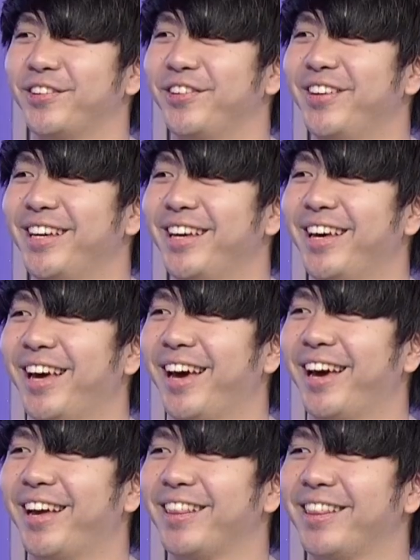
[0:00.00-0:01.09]
you. Mm
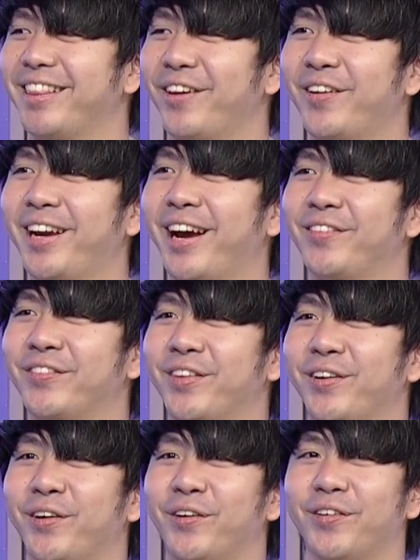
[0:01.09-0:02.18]
-hmm. And they would have to
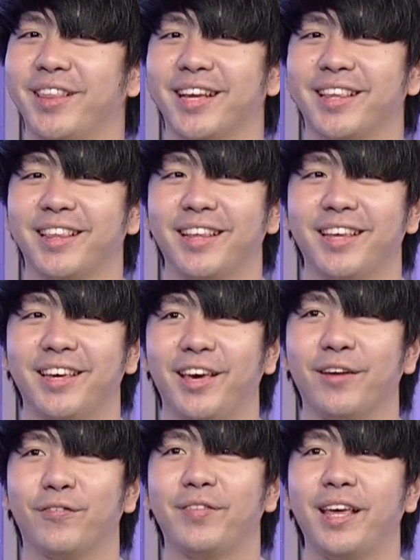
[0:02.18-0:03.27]
know that
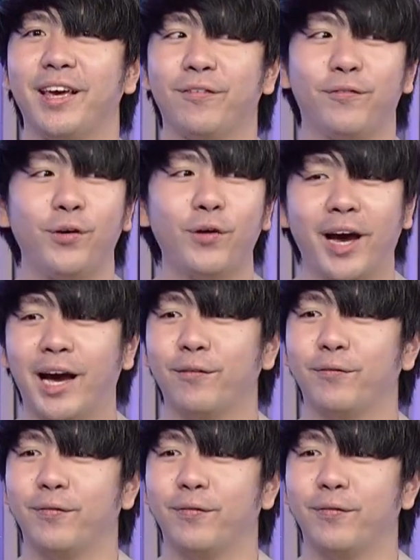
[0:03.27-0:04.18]
if they if you have